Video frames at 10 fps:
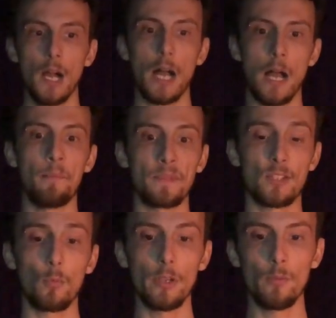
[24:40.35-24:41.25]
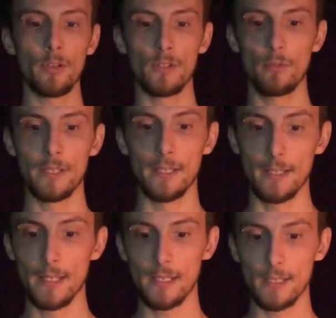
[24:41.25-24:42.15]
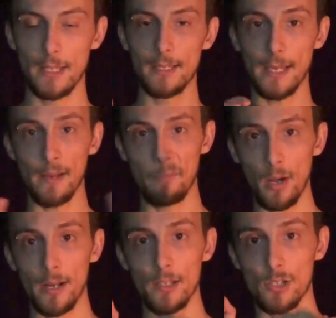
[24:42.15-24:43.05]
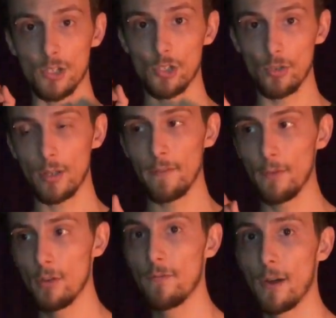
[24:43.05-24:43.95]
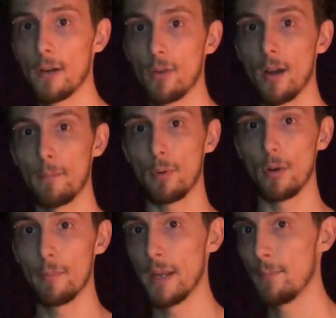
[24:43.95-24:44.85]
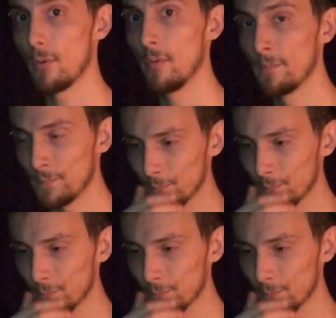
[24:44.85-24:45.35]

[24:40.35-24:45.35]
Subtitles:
So what you want to do is this end part is just strictly for you Final Cut Pro people.